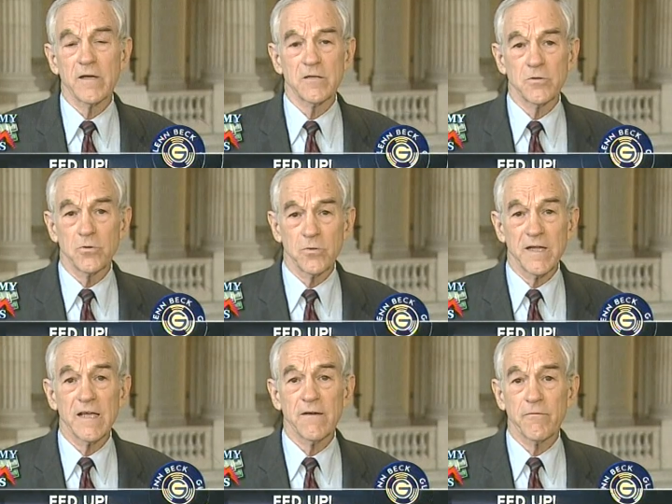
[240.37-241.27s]
than to
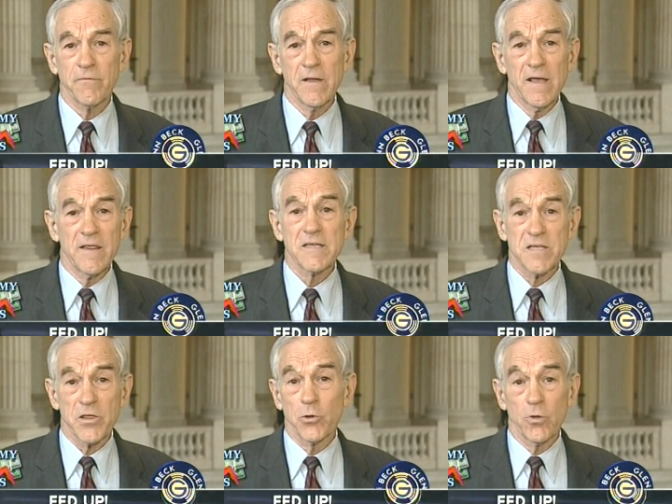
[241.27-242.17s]
give
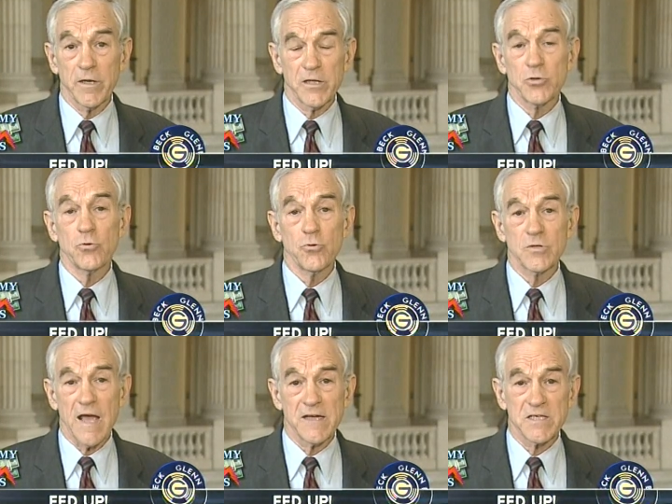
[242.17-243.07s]
this authority to
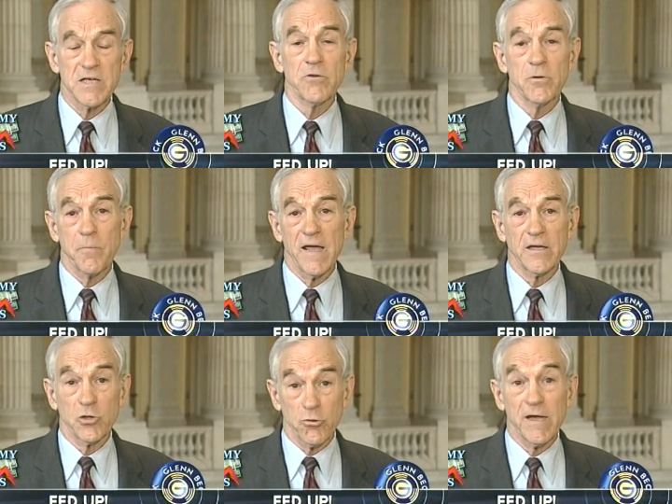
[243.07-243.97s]
a secret
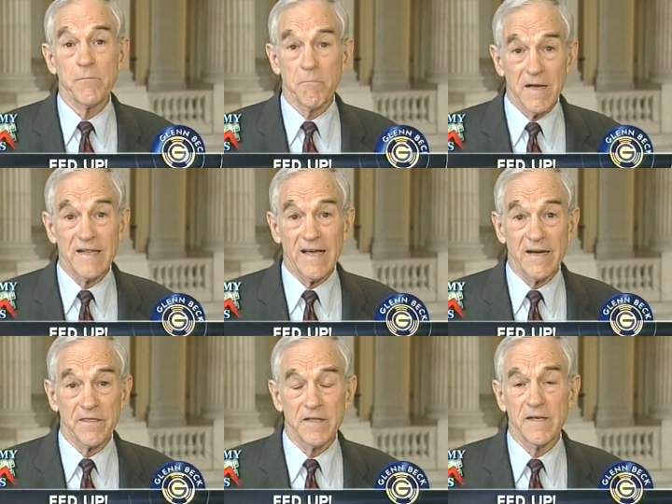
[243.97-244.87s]
bank to create money
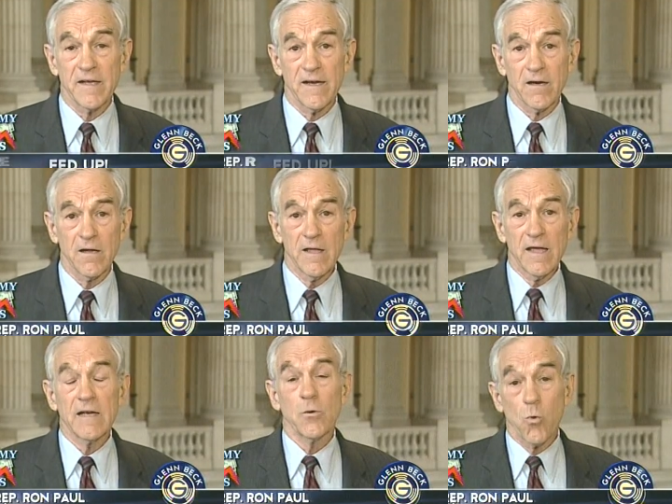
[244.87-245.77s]
out of thin air.
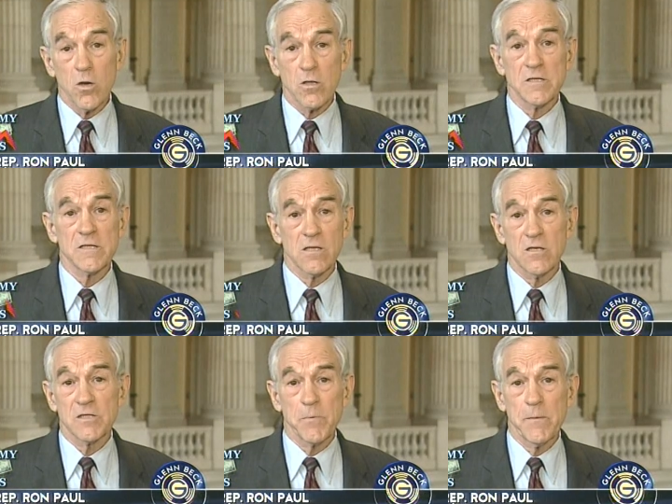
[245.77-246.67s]
And it works as
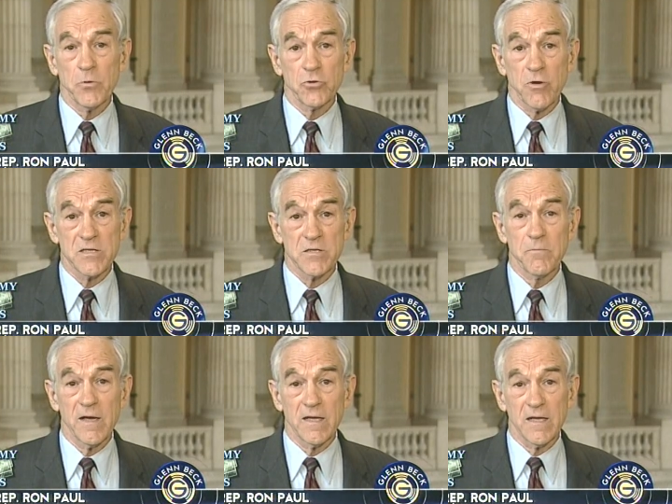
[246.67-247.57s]
long as people trust the
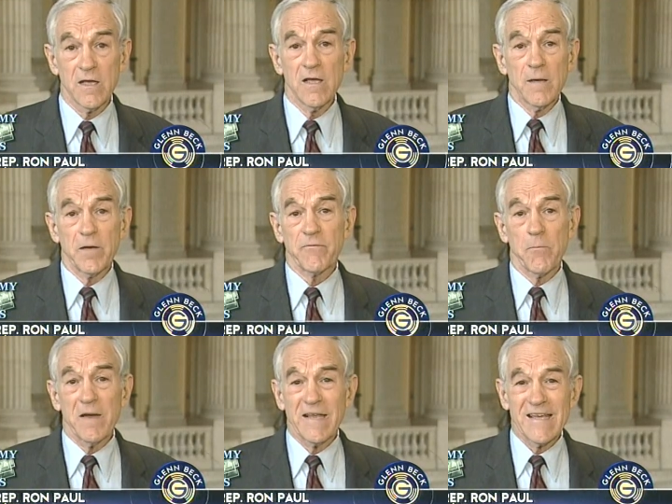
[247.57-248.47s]
money. But if
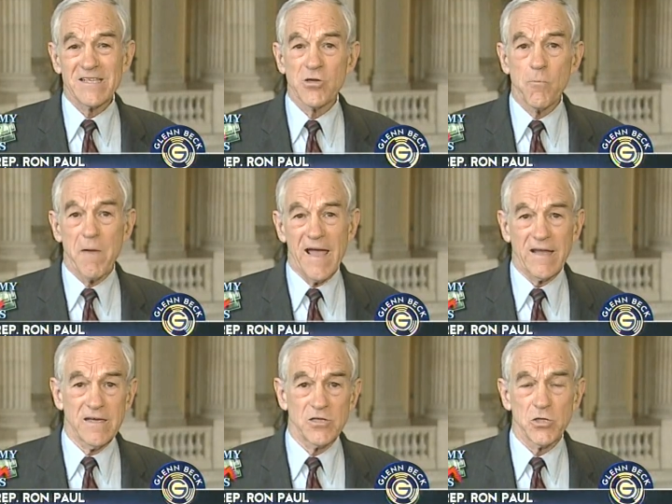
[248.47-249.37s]
the money has no
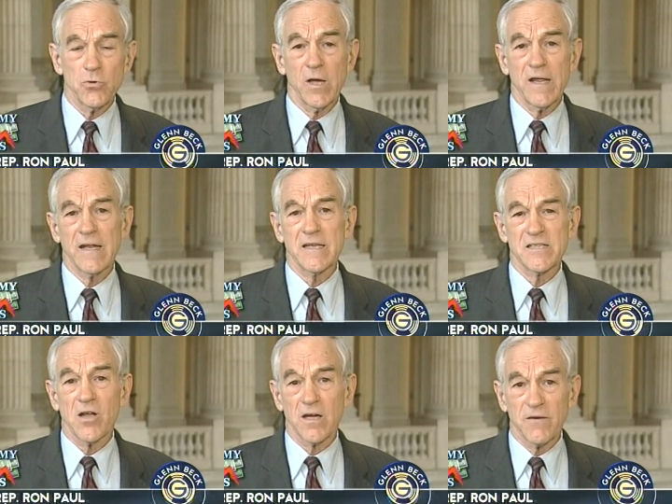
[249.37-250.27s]
backing to it and
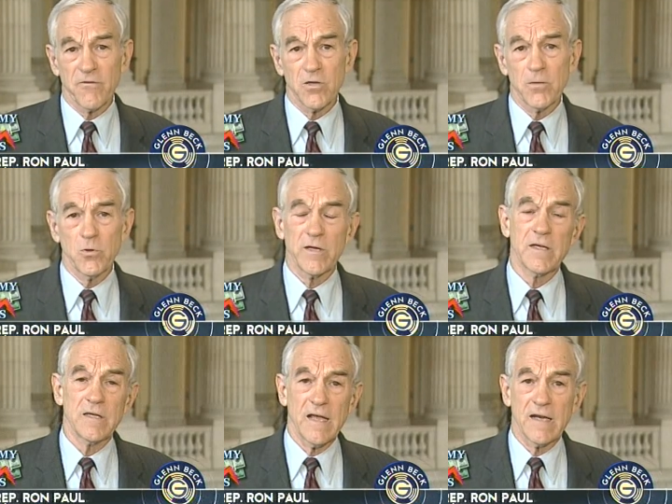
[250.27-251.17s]
is not convertible
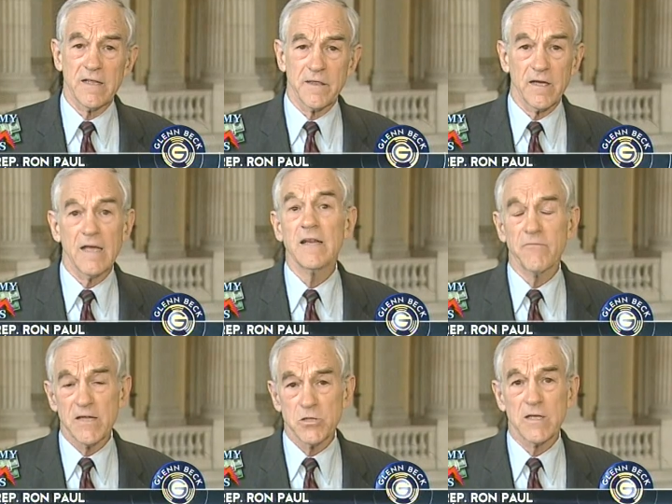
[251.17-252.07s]
into anything, it
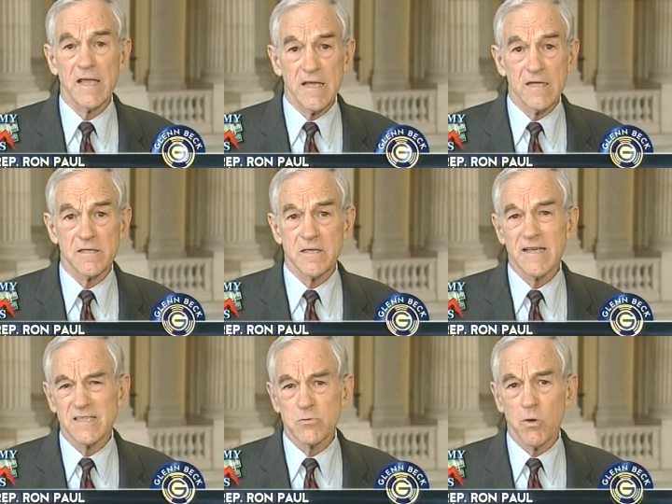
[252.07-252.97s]
eventually ends. And
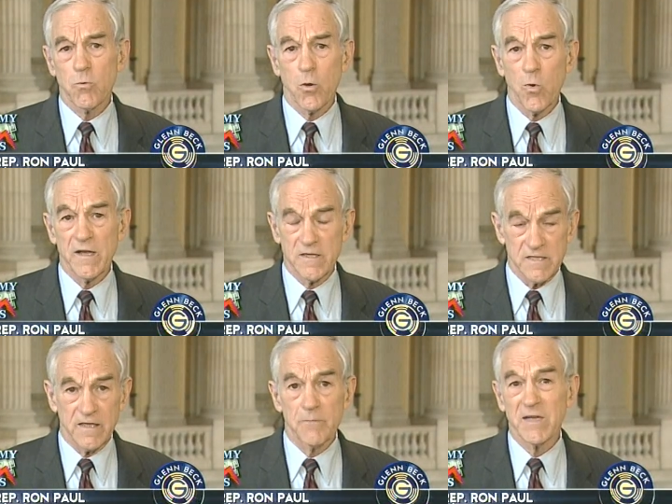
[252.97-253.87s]
this is what we're
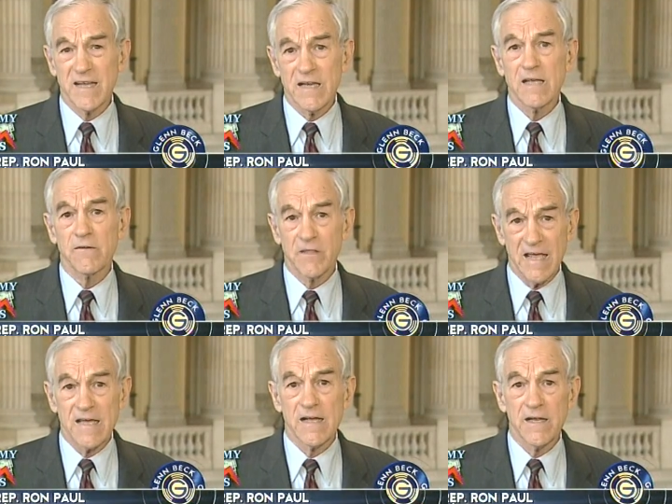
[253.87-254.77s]
witnessing, the beginning of the
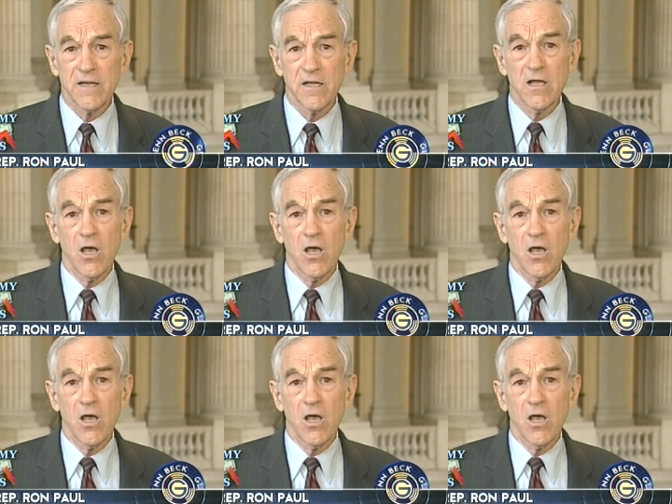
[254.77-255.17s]
end